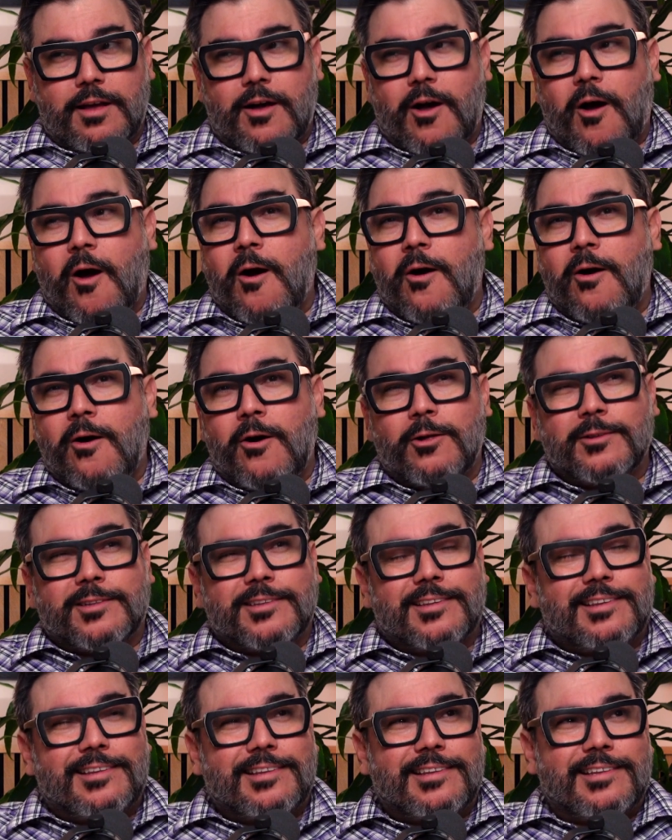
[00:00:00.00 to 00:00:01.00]
All
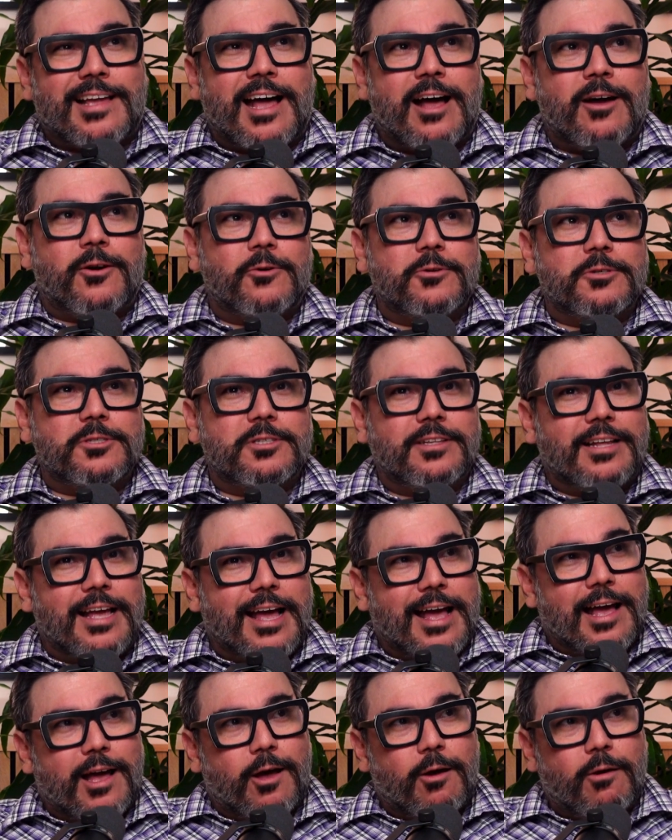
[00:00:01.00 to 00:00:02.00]
tacos
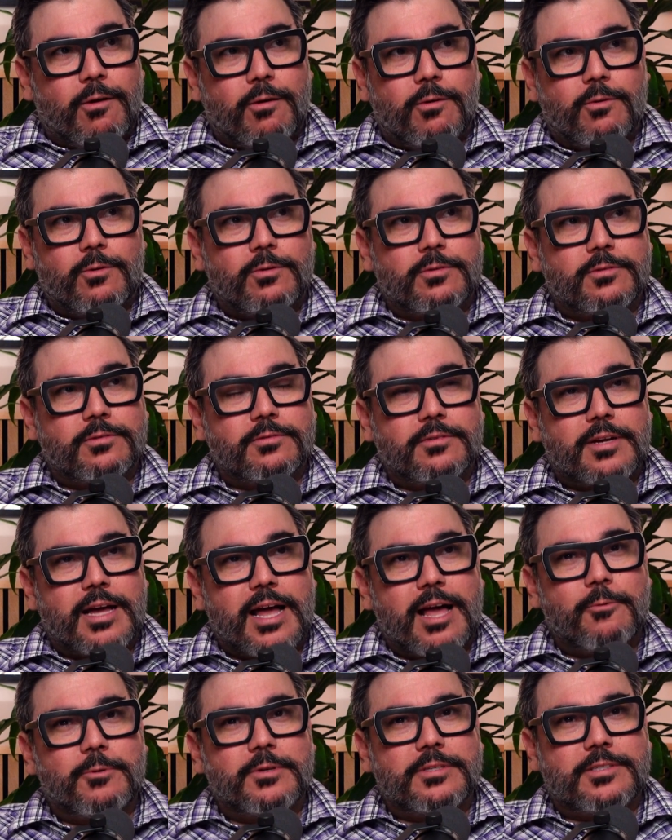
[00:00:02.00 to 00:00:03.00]
now,
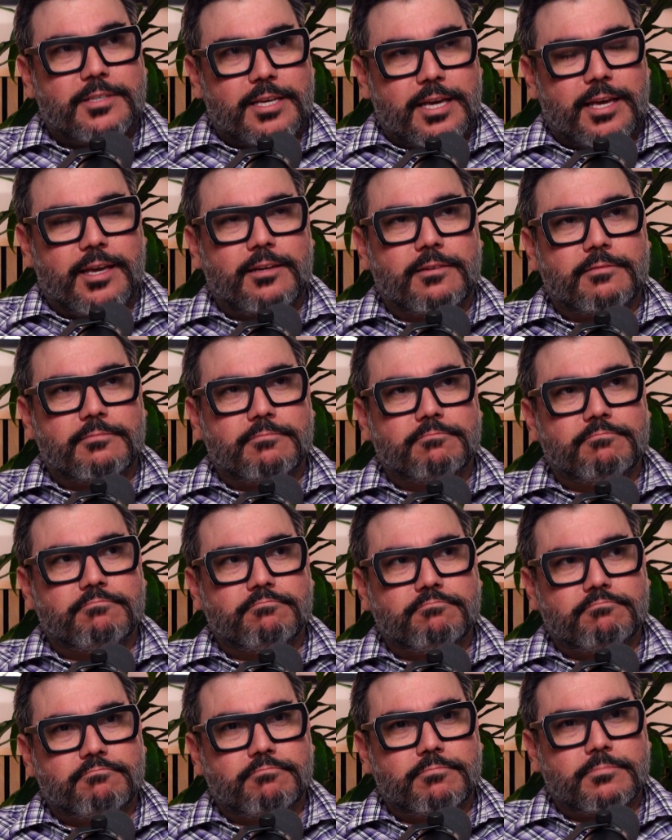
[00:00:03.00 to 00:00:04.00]
I would say,
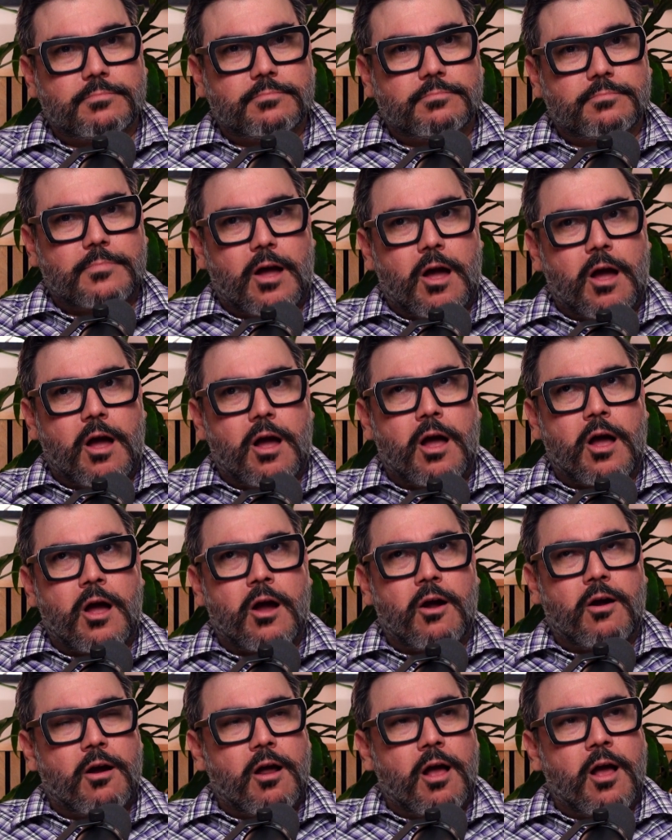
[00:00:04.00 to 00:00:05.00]

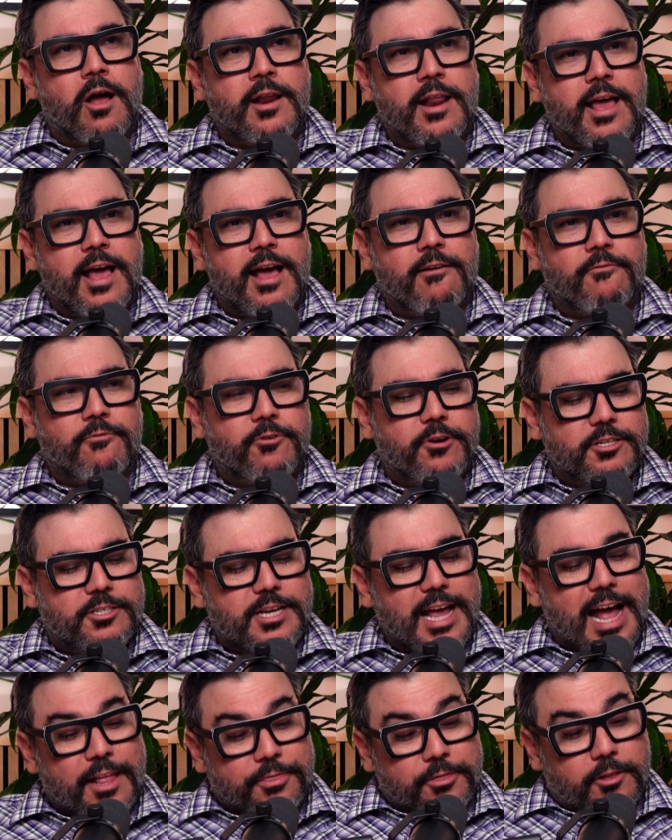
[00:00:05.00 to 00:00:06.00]
are on average
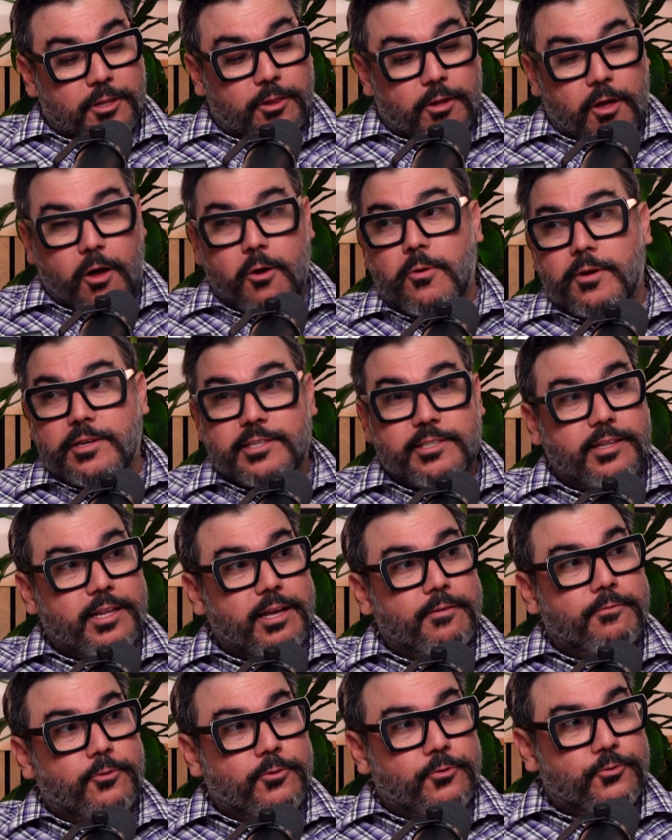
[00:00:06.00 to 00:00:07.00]
at the lowest
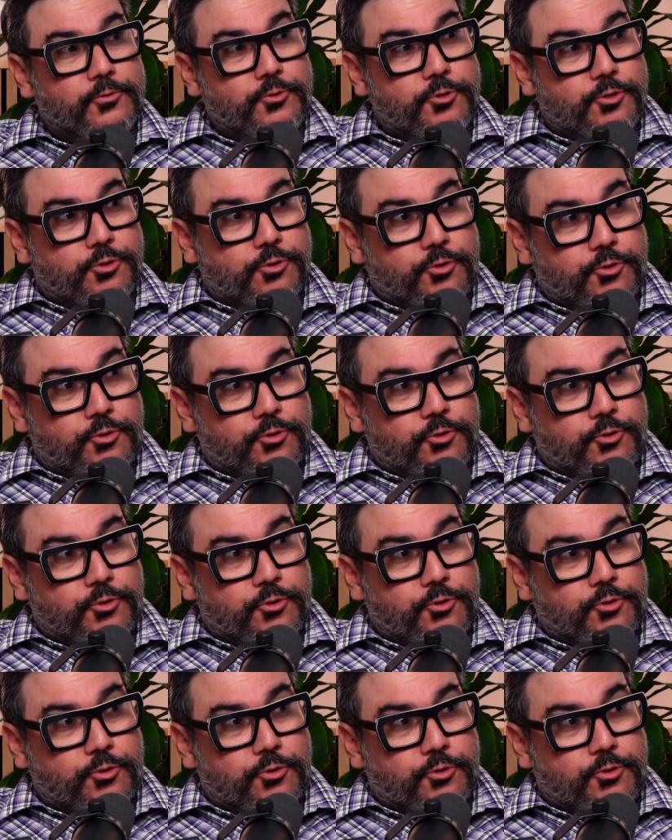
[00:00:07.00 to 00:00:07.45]
level $2